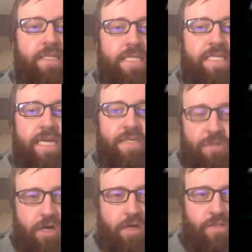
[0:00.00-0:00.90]
to these guys
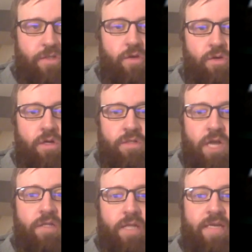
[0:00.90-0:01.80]
talk because they're
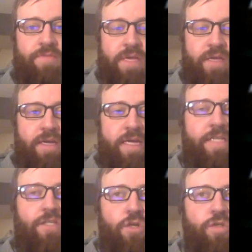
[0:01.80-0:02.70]
ton like me.
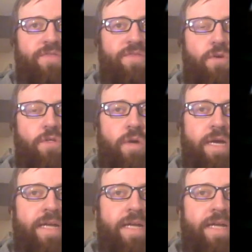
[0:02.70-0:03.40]
It's usually folks who are